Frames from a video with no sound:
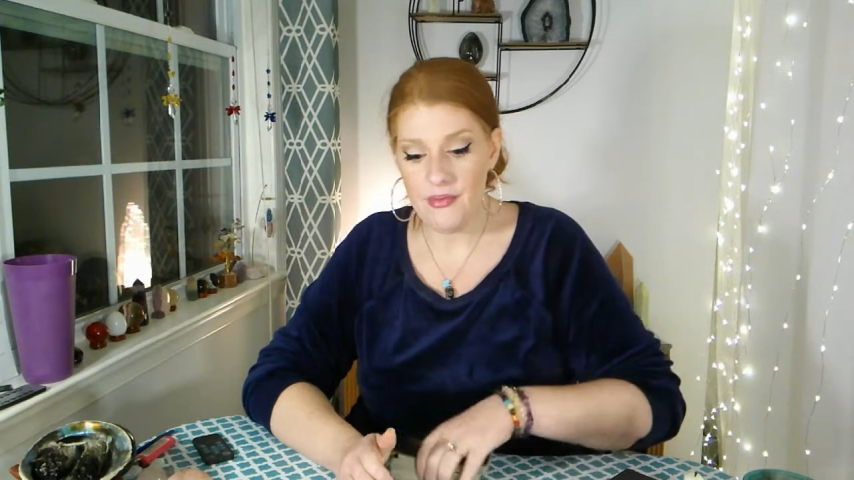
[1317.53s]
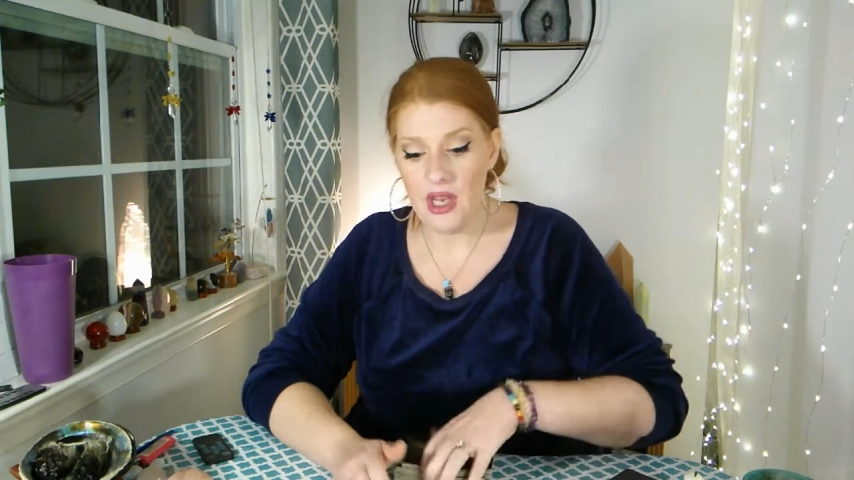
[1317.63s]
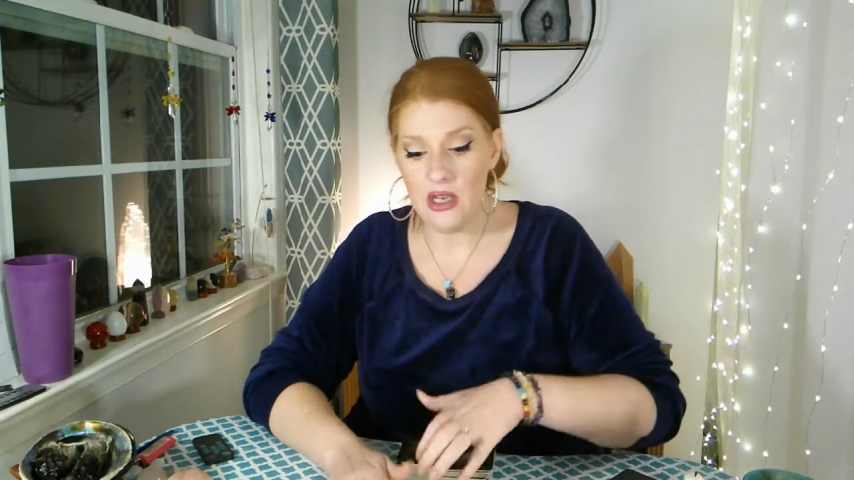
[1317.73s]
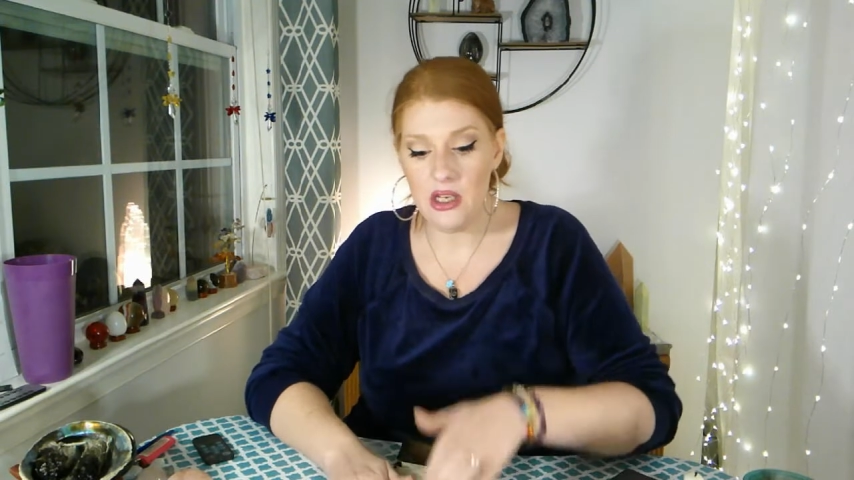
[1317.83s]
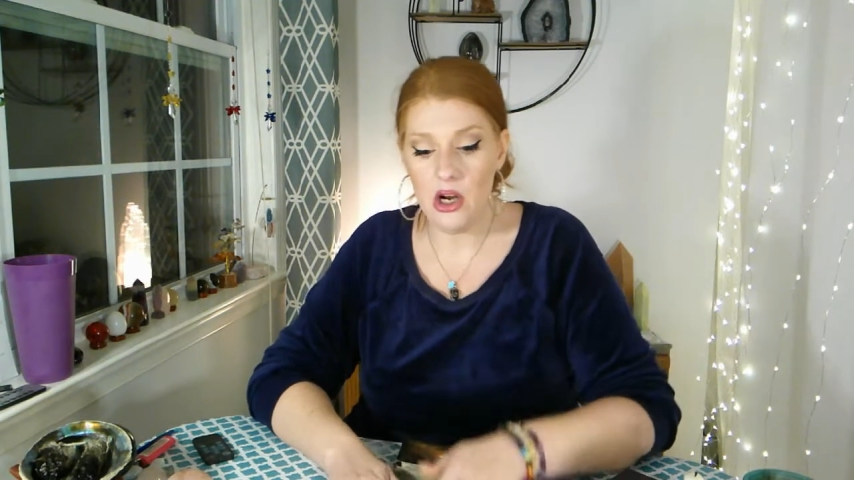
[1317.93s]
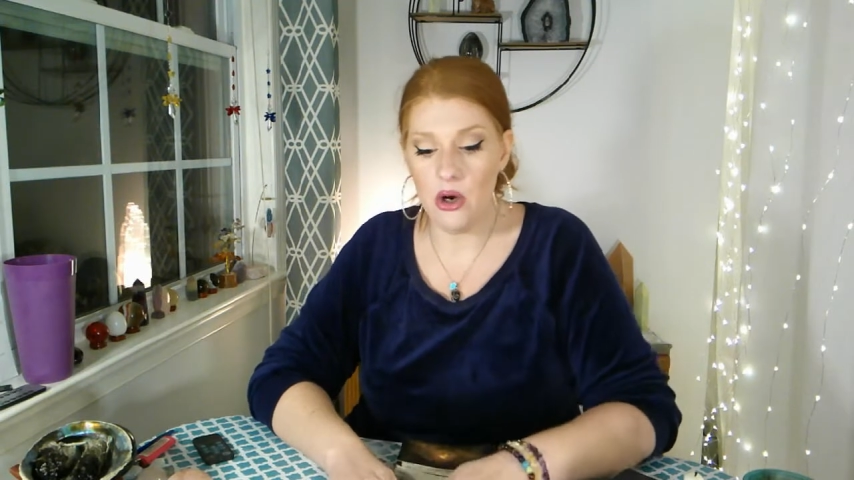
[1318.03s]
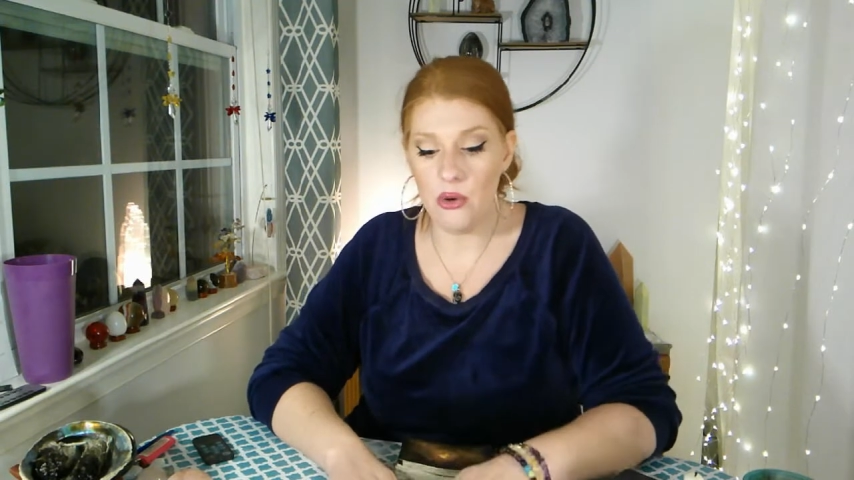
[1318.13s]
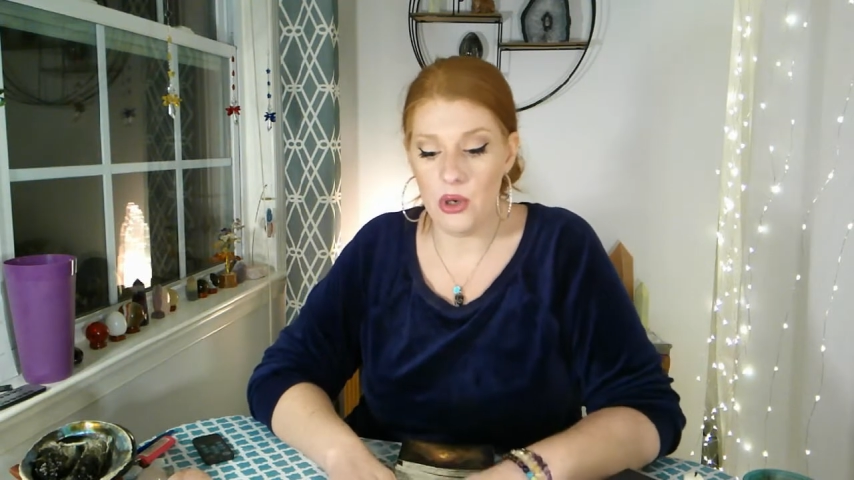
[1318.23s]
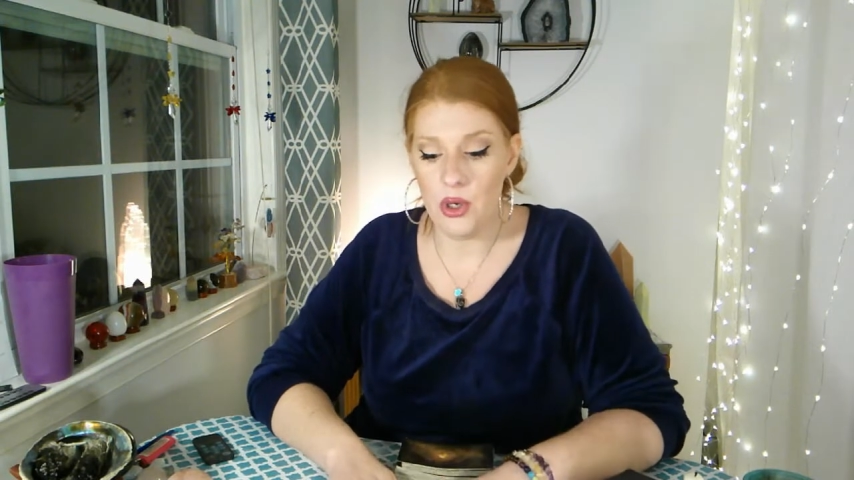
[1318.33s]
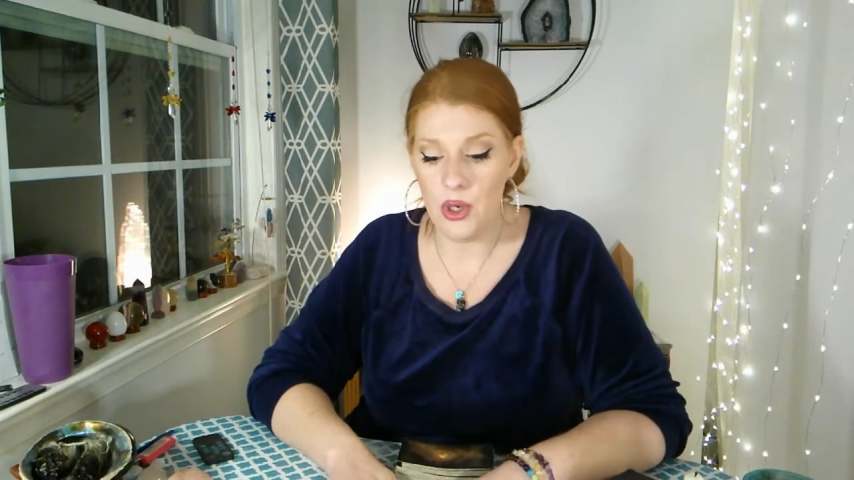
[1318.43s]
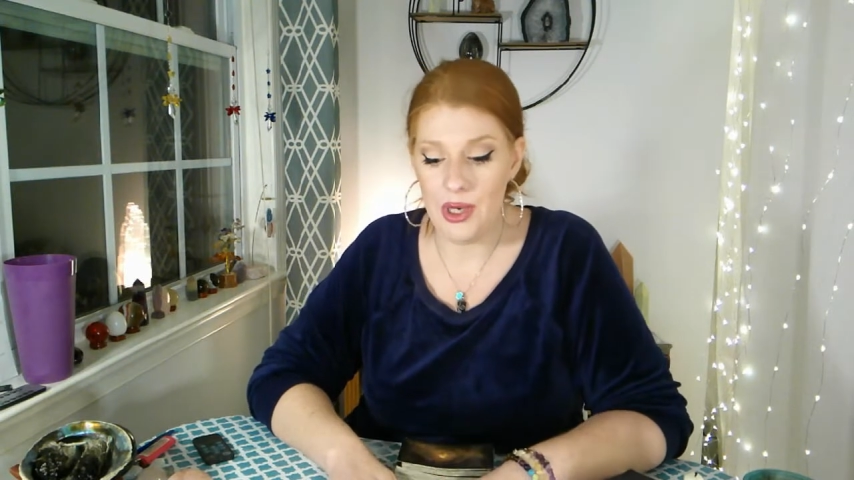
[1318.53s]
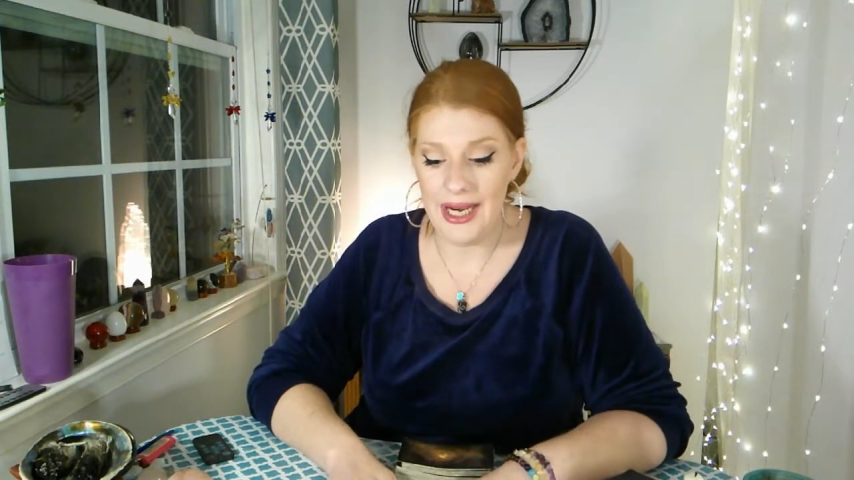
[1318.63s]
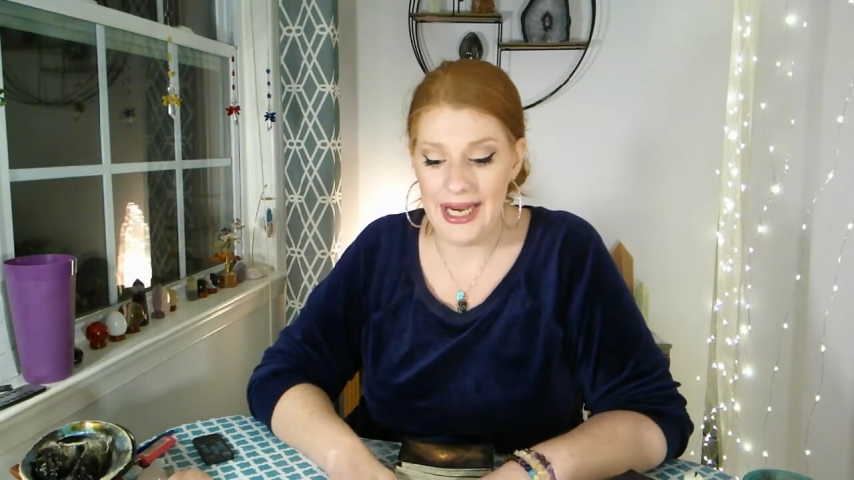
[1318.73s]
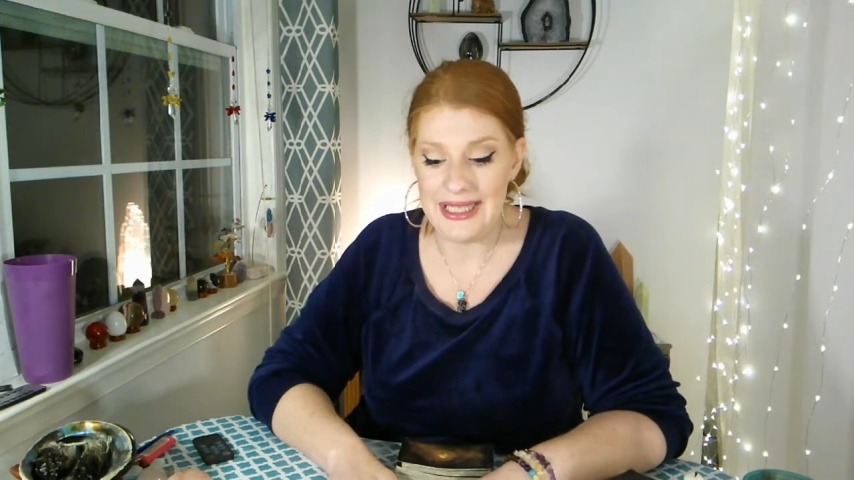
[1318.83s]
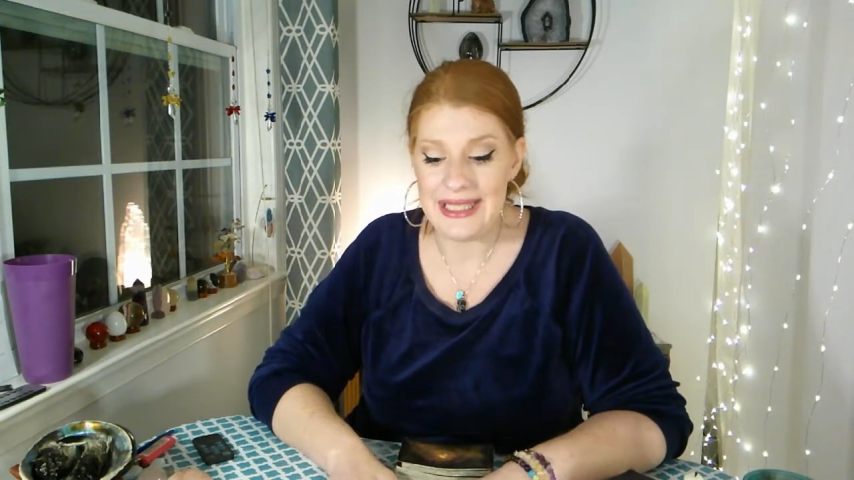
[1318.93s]

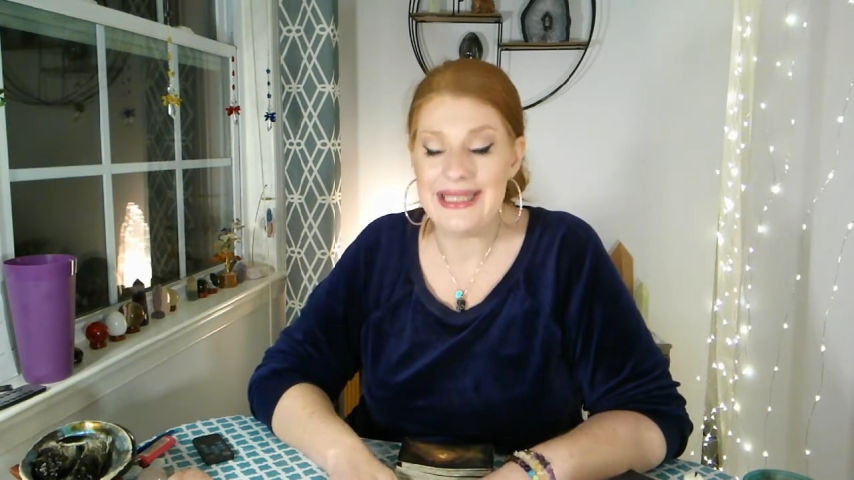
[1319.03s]
it's